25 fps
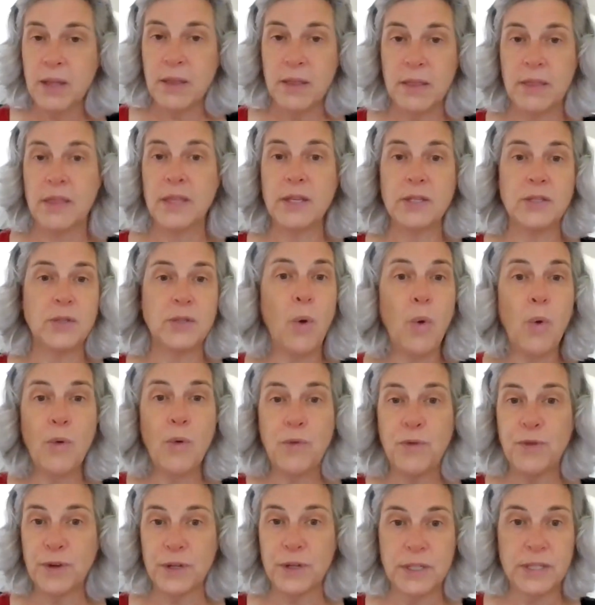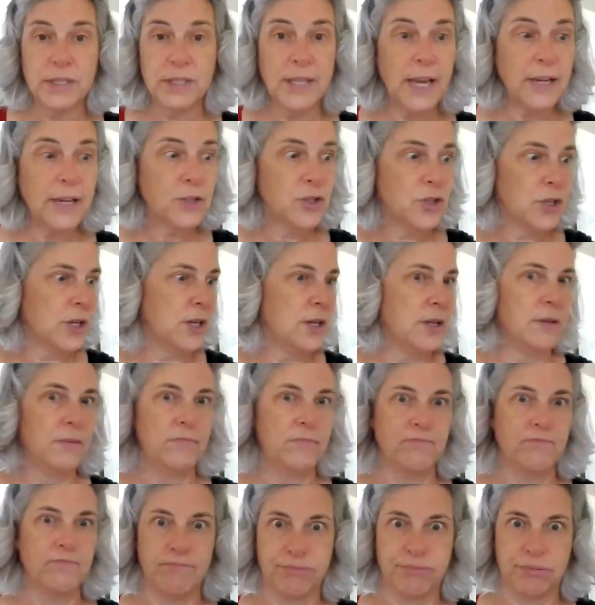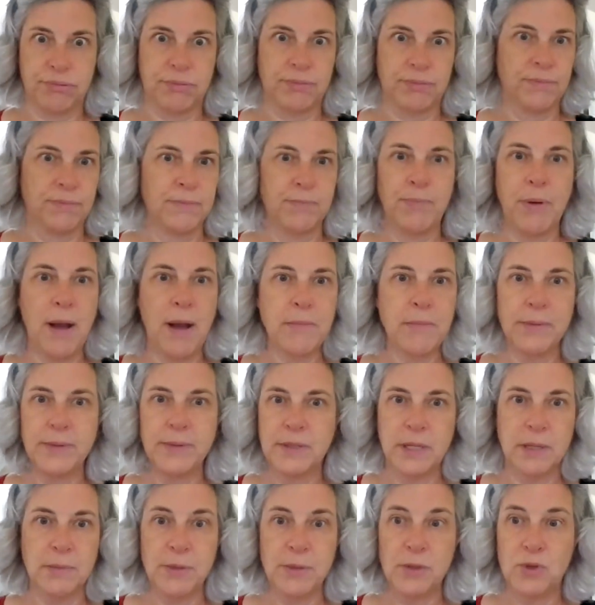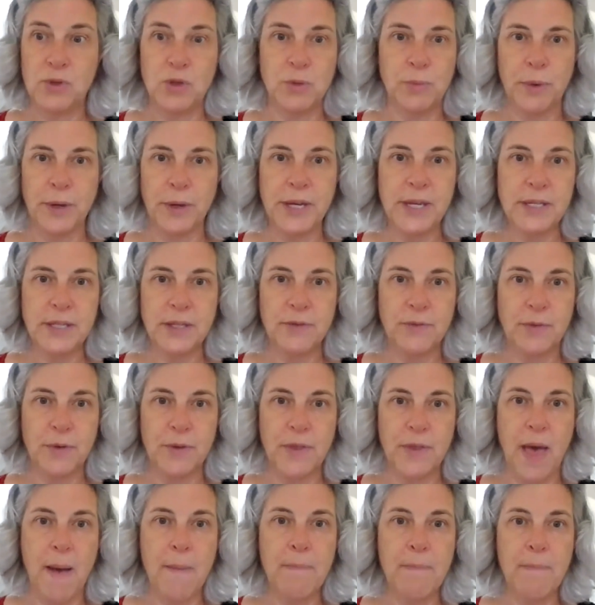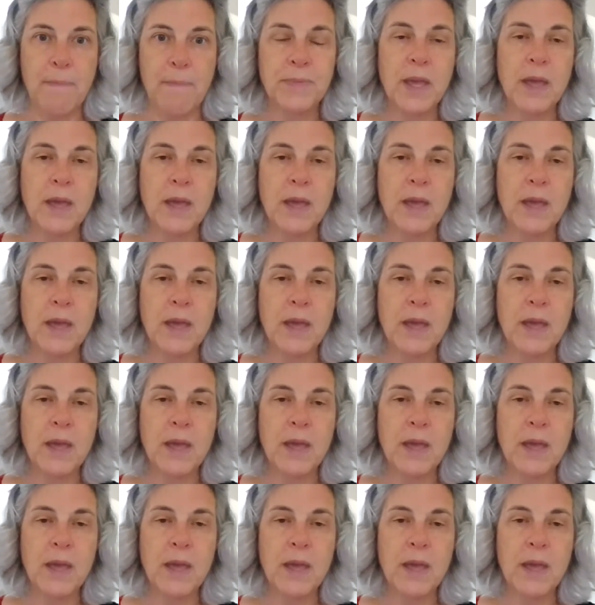this whole first section probably is going to be super easy for them.